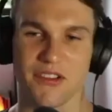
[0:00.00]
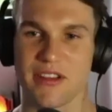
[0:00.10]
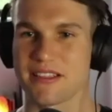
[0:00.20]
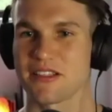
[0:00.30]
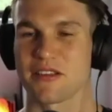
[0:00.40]

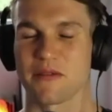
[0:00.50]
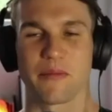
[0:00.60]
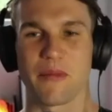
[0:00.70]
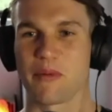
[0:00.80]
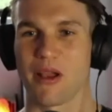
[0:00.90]
just
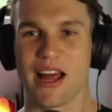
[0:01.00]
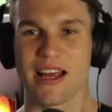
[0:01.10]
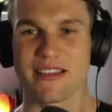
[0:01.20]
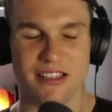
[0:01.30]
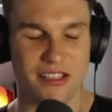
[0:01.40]

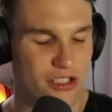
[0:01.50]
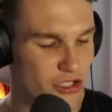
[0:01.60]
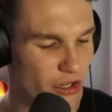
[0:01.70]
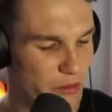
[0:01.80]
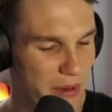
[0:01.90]
applies to
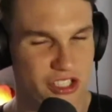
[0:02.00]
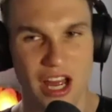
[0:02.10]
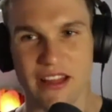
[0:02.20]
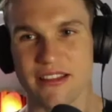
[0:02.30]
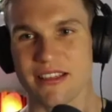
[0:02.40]
so much
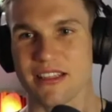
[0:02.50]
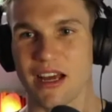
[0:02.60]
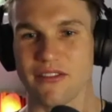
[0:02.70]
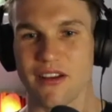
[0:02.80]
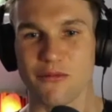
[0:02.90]
other
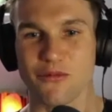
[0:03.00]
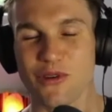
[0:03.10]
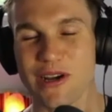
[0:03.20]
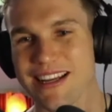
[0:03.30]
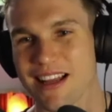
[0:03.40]
stuff. I'm
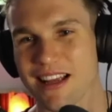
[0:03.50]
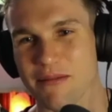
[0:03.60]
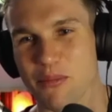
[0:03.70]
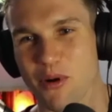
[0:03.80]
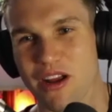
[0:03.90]
reading like a
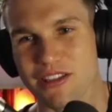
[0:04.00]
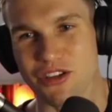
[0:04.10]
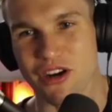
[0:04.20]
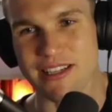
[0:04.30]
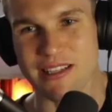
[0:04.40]
Brian
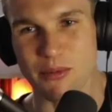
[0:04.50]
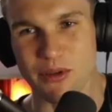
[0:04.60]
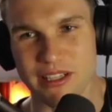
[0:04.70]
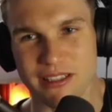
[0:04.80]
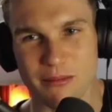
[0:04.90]
Tracy
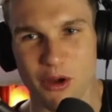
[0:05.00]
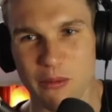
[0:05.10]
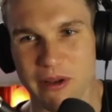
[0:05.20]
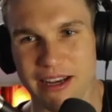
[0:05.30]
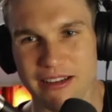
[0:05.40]
book at the
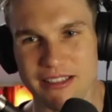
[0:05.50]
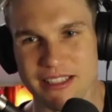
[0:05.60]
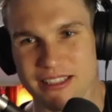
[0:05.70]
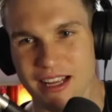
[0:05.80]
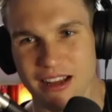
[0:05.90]
moment, and it's
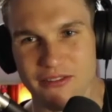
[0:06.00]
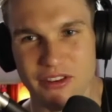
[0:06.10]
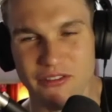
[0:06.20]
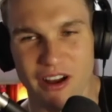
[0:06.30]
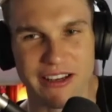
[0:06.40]
just like I've
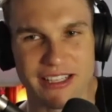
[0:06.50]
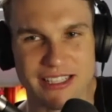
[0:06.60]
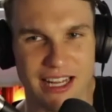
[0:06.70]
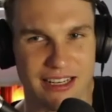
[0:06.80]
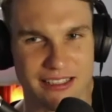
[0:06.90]
finally
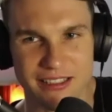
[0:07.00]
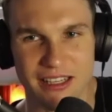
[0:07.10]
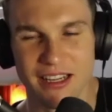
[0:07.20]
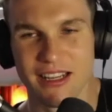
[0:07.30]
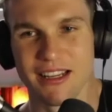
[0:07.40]
started to
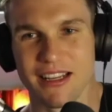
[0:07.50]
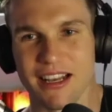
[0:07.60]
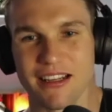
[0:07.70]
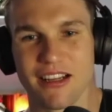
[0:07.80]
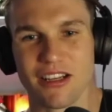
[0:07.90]

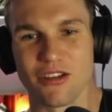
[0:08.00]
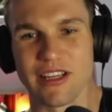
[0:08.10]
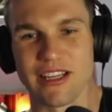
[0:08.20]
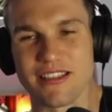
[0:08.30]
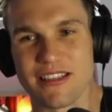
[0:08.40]
like look
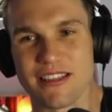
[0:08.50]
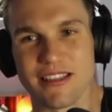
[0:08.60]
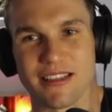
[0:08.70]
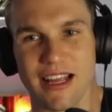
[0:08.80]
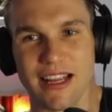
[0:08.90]
into
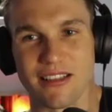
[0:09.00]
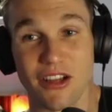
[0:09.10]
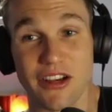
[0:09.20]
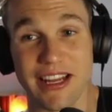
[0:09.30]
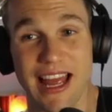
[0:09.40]
the like
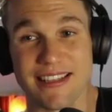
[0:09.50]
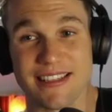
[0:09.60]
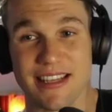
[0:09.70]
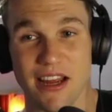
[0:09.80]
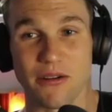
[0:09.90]
learning how to
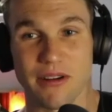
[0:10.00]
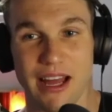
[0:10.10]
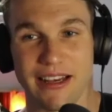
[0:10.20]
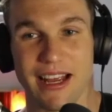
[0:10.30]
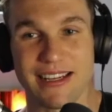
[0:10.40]
sell
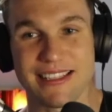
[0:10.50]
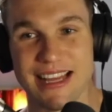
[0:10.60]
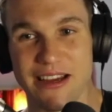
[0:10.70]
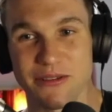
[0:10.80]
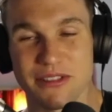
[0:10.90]
and like
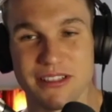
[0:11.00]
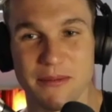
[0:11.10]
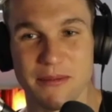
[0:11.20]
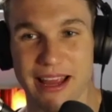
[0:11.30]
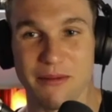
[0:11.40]
sales, because I'm
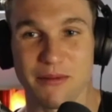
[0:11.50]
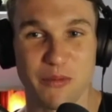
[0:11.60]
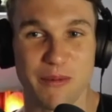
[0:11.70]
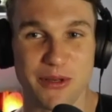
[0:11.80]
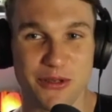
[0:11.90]
like, yeah, I should
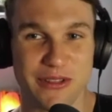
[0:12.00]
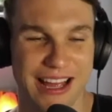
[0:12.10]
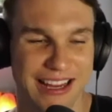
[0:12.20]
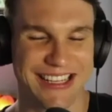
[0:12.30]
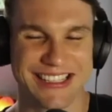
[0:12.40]
probably do that,
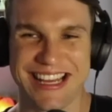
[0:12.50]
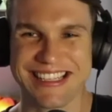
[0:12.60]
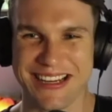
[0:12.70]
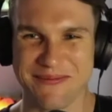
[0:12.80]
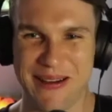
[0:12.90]
because it's
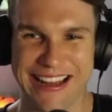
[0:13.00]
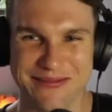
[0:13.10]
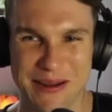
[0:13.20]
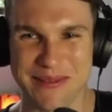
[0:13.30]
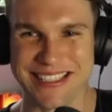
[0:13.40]
like part of
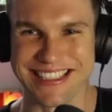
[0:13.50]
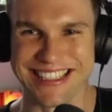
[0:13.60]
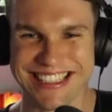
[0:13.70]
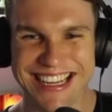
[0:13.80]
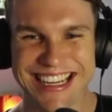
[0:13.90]
my
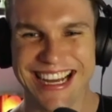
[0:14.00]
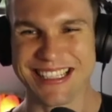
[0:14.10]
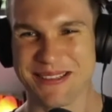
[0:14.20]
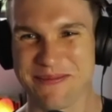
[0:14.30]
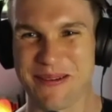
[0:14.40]
business. I
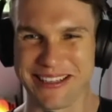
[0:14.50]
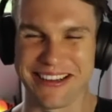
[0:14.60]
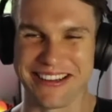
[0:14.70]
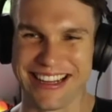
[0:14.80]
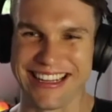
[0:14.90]
should probably
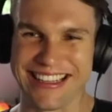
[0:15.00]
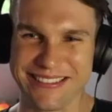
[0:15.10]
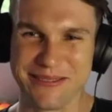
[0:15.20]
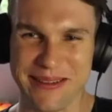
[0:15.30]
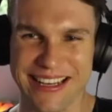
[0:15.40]
learn like a little
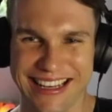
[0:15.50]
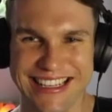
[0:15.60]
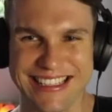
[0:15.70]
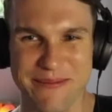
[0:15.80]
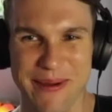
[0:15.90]
bit, like at
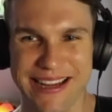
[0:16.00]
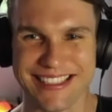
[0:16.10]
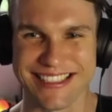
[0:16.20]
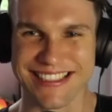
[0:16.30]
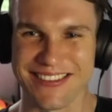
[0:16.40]
least the
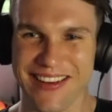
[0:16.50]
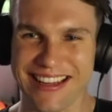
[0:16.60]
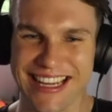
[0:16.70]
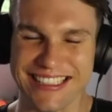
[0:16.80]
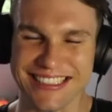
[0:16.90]
basics and the
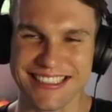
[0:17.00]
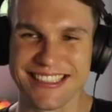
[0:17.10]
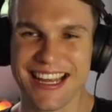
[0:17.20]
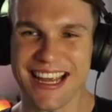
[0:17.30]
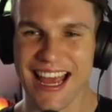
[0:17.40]
foundations.
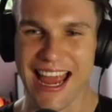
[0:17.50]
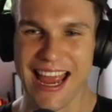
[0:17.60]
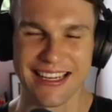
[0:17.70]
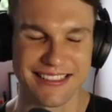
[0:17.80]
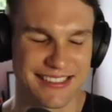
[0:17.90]

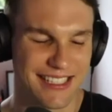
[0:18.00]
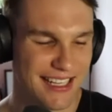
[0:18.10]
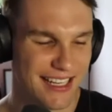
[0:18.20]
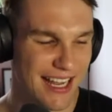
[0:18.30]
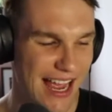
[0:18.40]
And
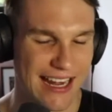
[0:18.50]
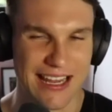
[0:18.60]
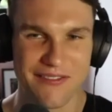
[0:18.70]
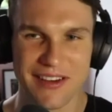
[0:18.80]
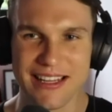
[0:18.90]

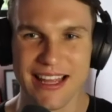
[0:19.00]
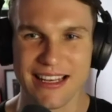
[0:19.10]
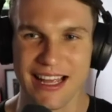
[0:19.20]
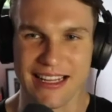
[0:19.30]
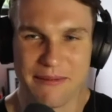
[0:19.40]
even in that,
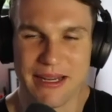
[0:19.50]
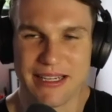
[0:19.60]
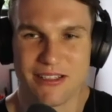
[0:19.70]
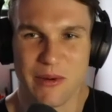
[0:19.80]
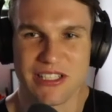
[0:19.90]
like, that makes
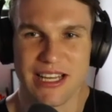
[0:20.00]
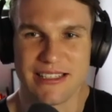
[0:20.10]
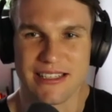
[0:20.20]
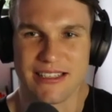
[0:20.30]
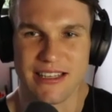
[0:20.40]
so much sense
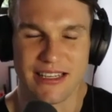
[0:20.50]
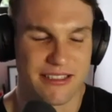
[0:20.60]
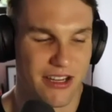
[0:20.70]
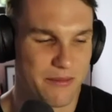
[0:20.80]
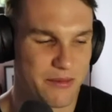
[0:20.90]
in
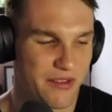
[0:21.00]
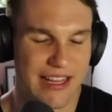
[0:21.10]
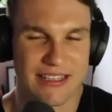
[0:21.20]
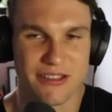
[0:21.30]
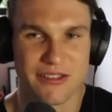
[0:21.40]
terms of, they
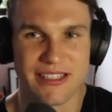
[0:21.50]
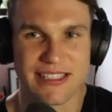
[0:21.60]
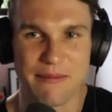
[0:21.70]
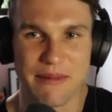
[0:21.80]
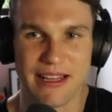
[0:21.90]
do the
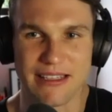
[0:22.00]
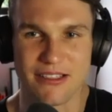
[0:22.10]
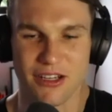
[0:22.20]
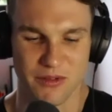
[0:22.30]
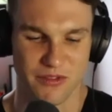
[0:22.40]
same thing in
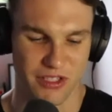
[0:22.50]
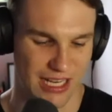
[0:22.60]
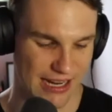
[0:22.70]
terms of just like